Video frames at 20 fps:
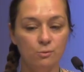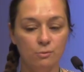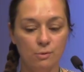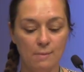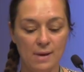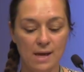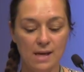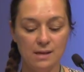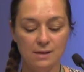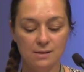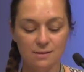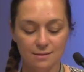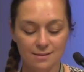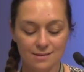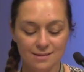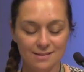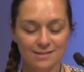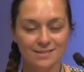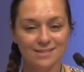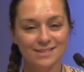
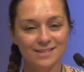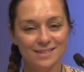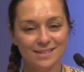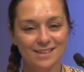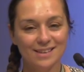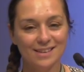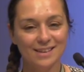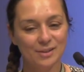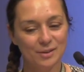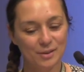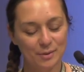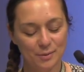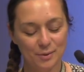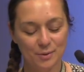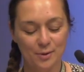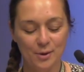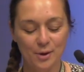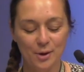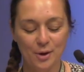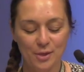remains
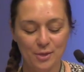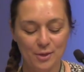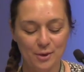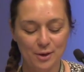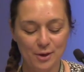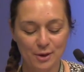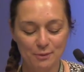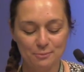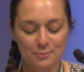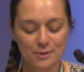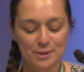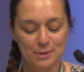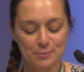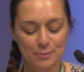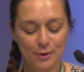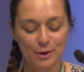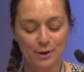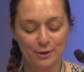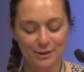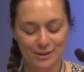the government's
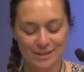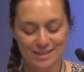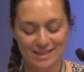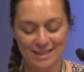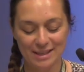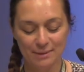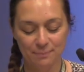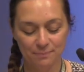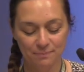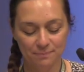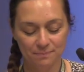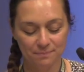priority.